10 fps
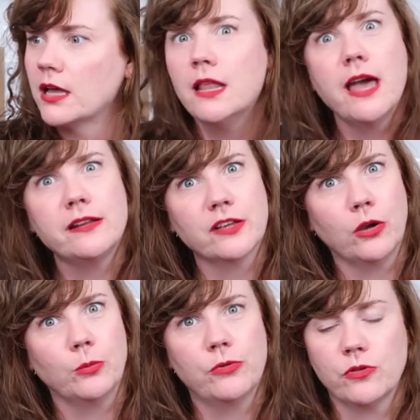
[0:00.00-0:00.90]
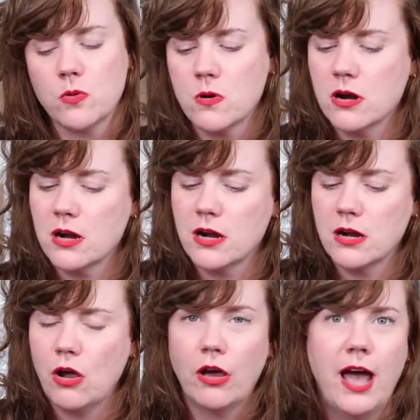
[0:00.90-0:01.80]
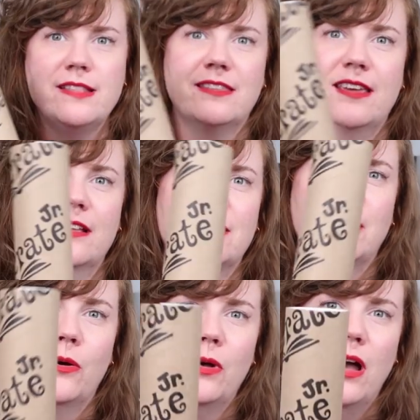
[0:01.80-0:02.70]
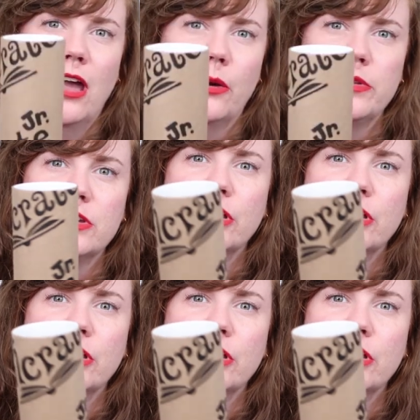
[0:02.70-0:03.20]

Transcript: kaleidoscopes or all kinds of things. So I always